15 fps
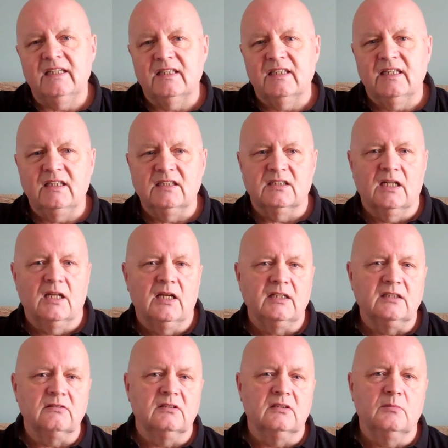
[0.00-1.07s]
things, I liked
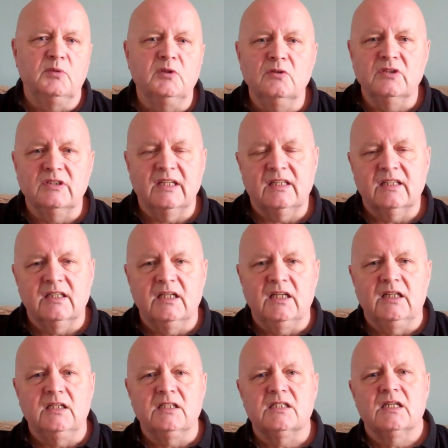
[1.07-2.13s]
doing the music
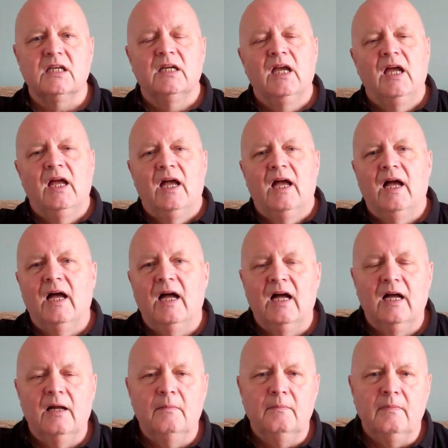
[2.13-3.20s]
things,
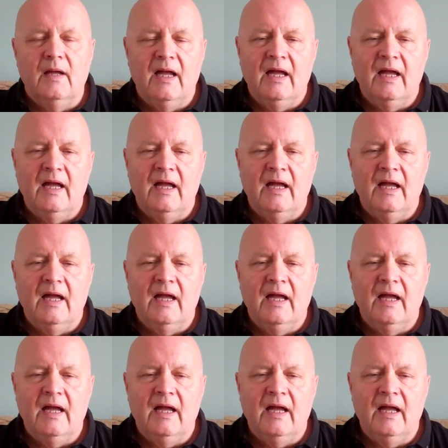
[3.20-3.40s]
and